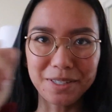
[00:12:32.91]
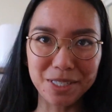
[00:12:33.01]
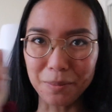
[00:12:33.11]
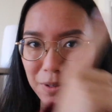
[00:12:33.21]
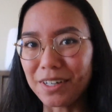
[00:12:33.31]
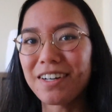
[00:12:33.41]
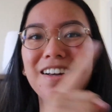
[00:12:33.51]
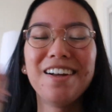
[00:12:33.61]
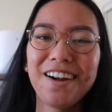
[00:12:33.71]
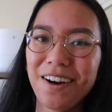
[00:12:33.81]
somewhere
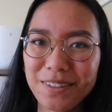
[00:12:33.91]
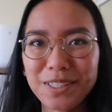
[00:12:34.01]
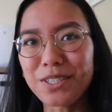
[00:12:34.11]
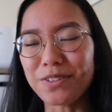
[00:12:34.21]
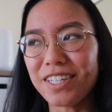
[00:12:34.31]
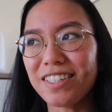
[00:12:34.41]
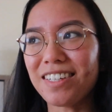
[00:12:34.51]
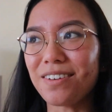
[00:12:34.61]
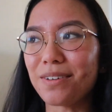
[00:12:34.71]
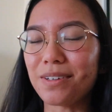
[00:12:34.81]
on the screen
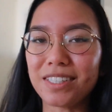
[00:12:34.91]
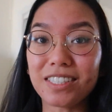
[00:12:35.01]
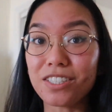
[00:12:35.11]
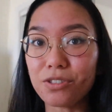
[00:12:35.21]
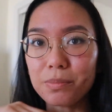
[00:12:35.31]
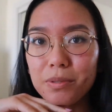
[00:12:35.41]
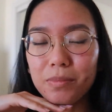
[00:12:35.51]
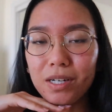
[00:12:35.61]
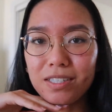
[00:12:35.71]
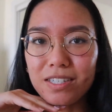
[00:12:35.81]
or in the description
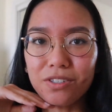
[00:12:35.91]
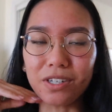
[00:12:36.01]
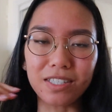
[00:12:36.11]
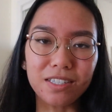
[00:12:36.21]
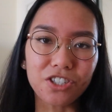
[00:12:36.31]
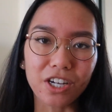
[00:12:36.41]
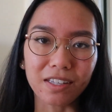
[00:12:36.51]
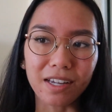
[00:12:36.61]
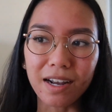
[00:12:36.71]
box and you guys can check that